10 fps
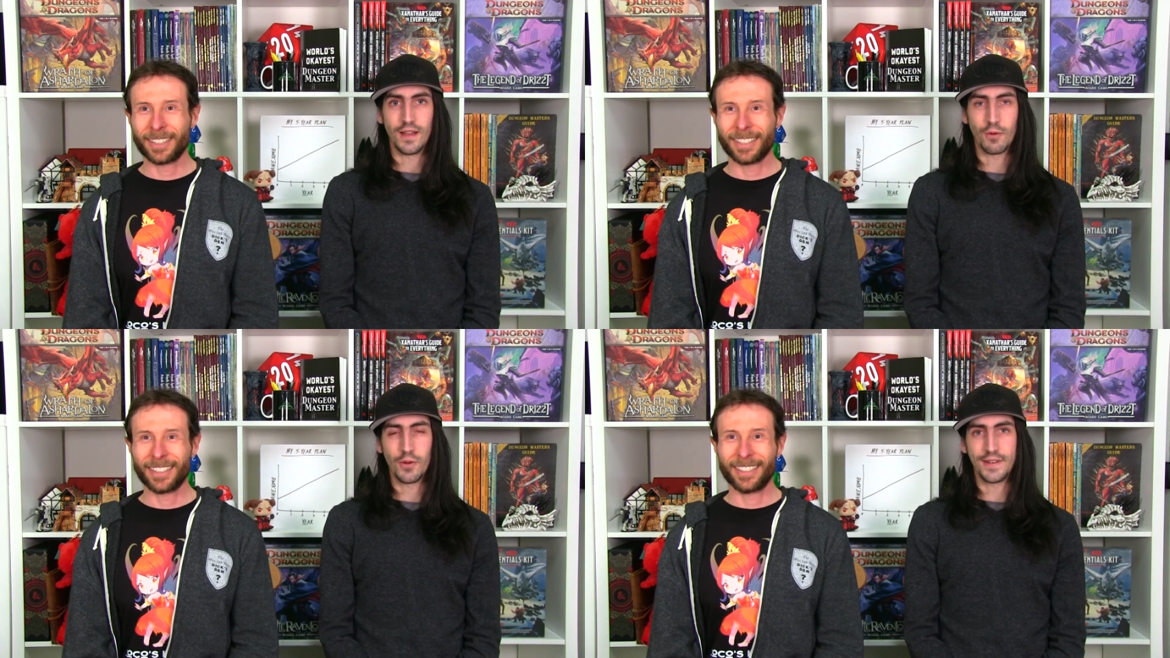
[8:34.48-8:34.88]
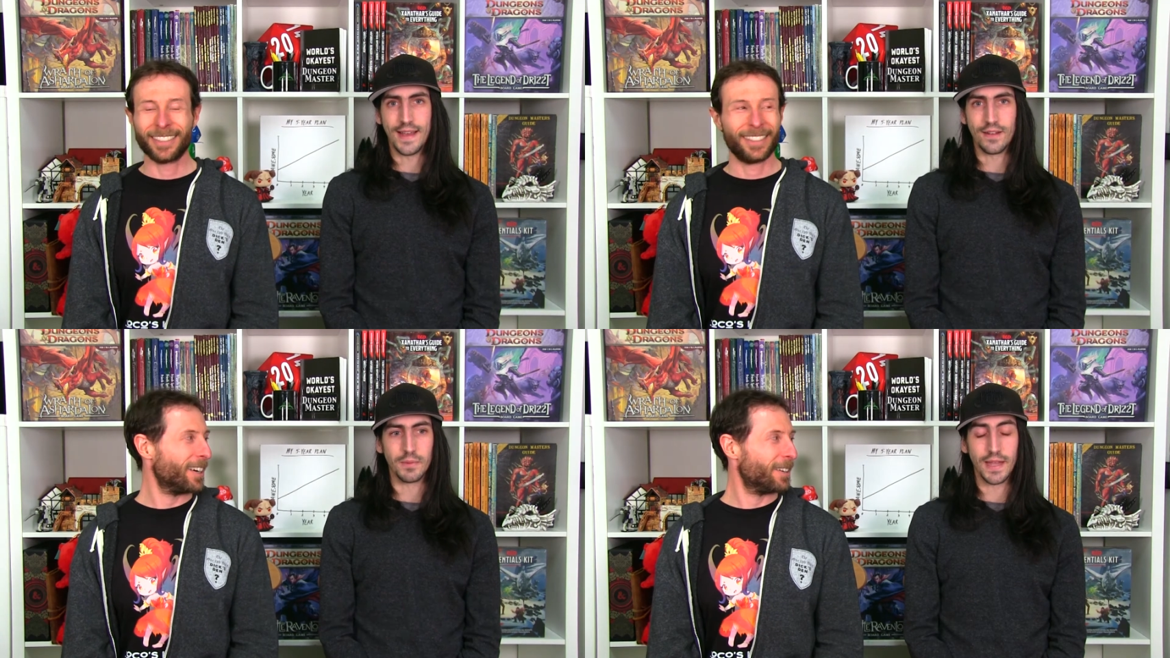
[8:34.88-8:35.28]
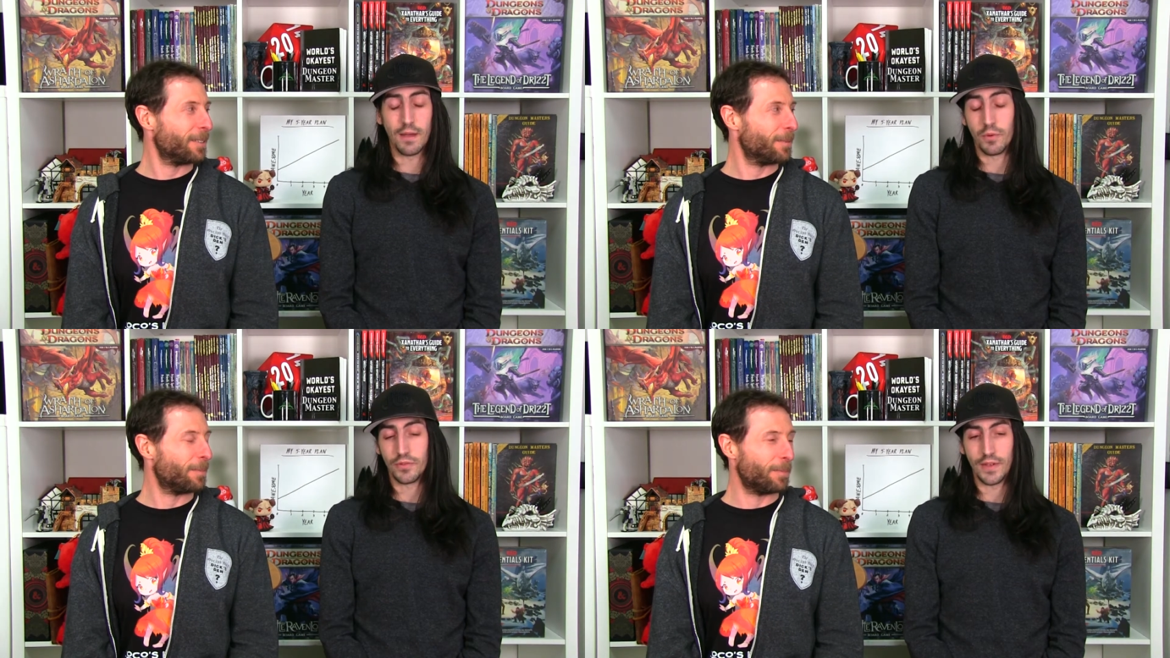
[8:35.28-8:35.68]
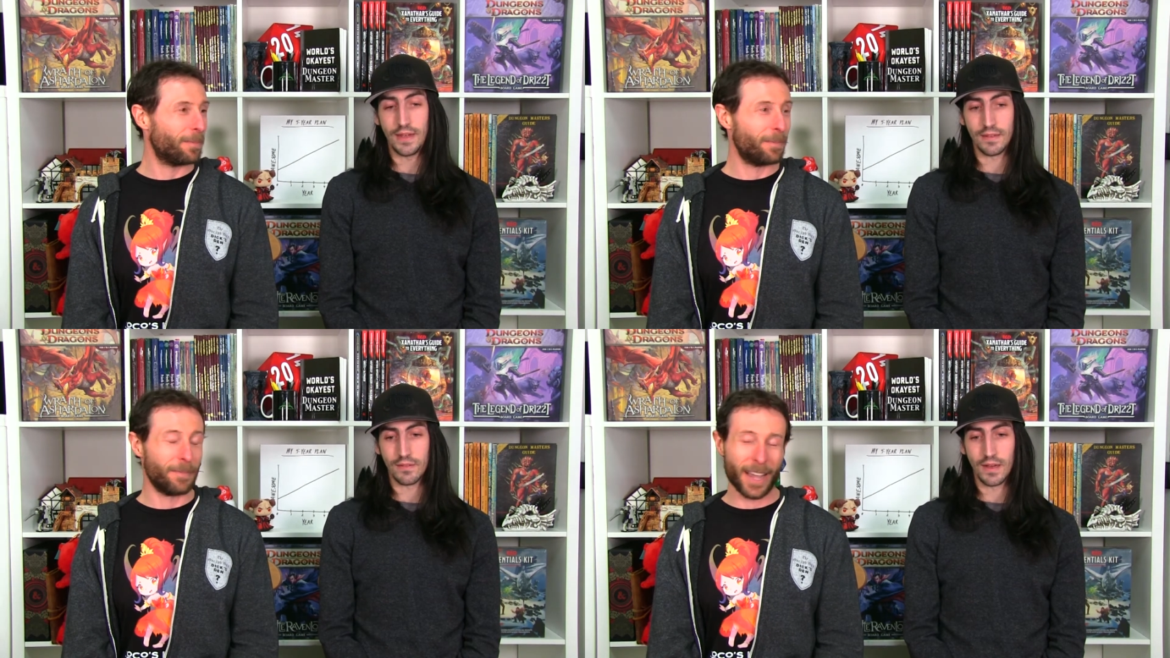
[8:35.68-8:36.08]
Speaker 1: I wrote it down. Yeah, we'll
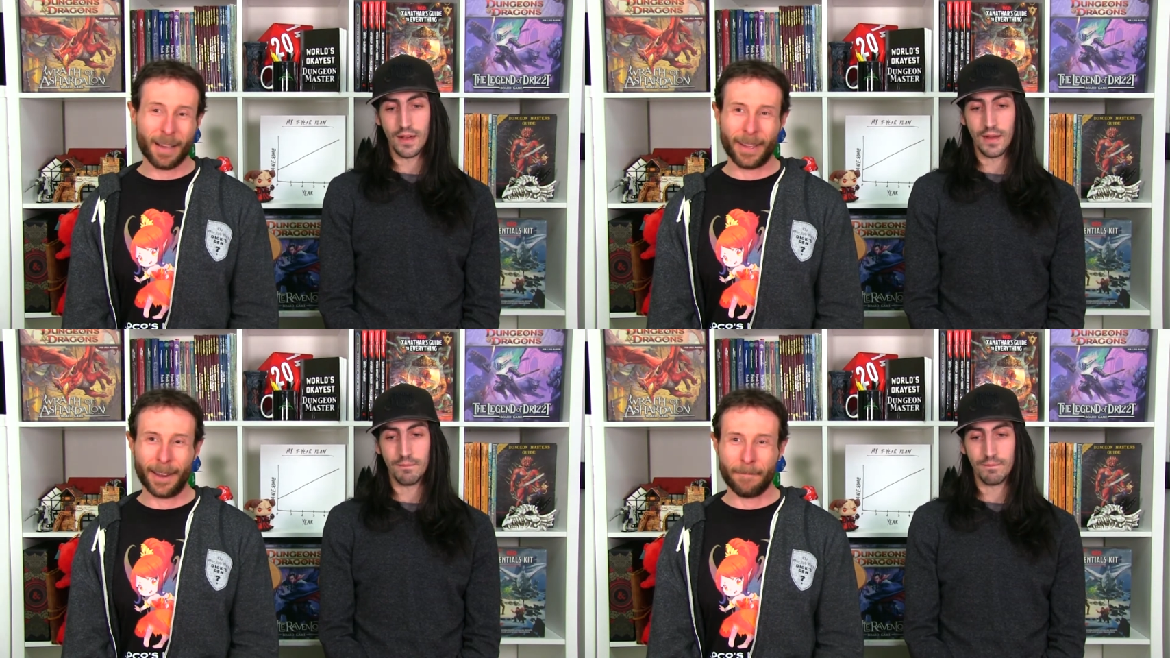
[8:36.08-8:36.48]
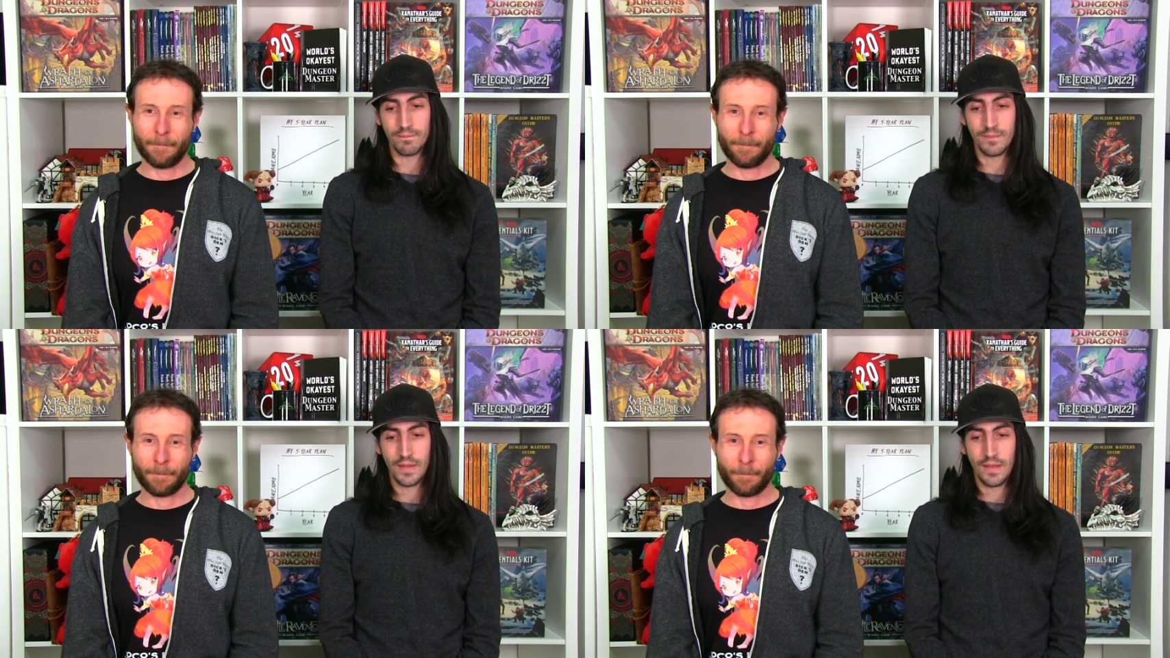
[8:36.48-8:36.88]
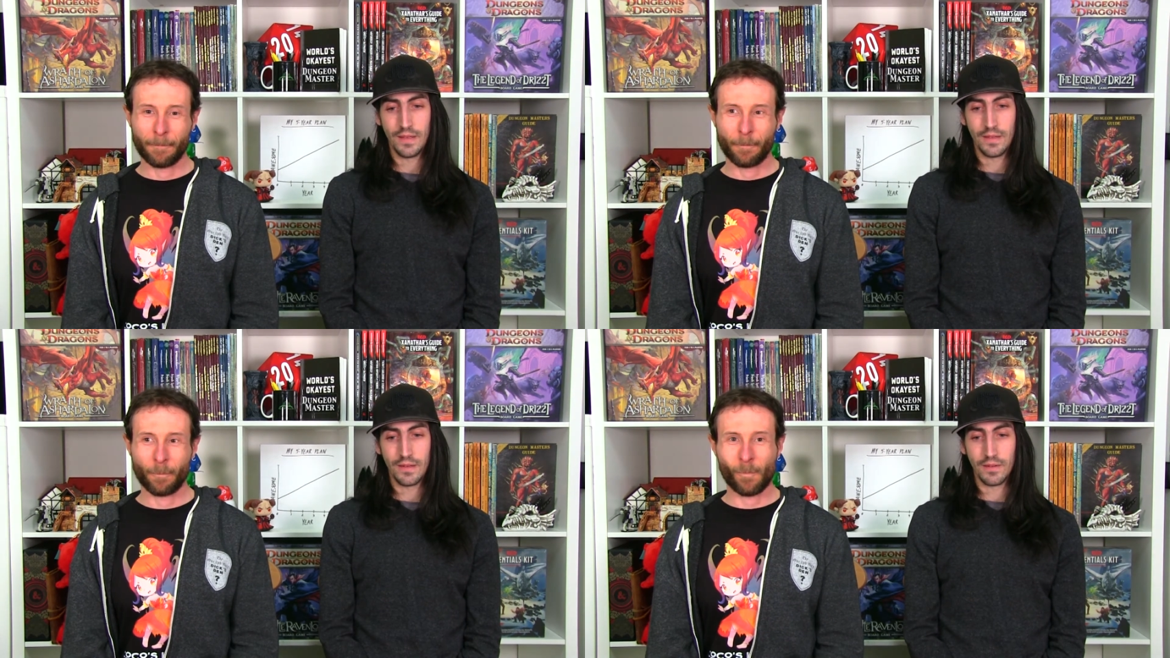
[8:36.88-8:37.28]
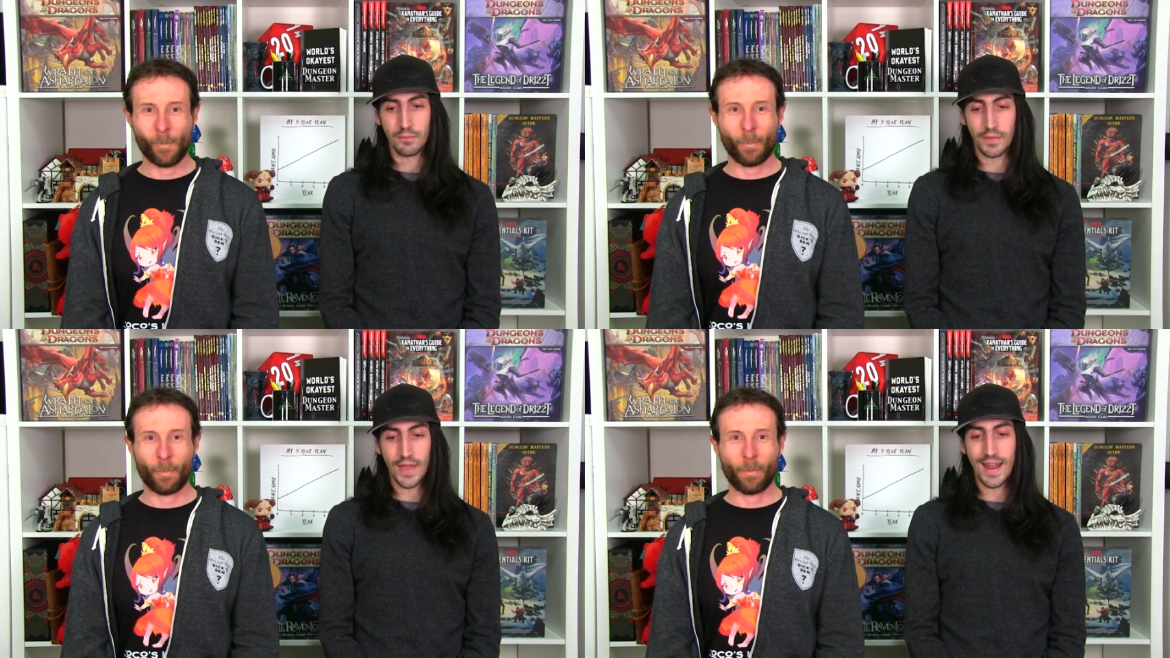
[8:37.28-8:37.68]
see. Yeah, um, man.
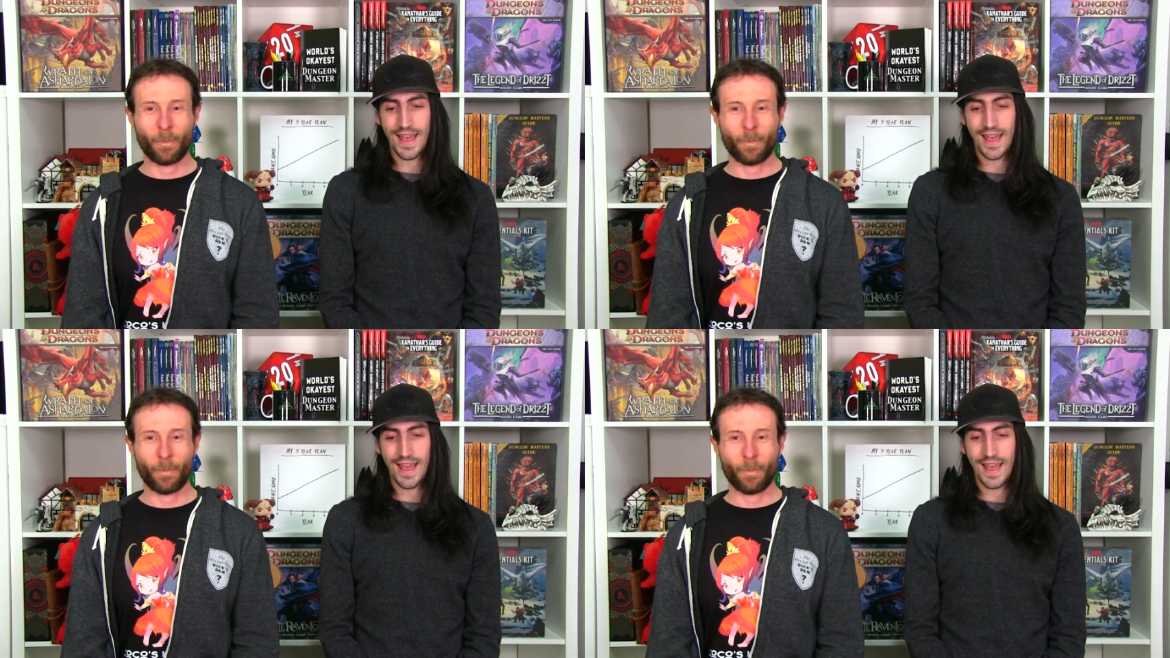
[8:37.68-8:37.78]
But then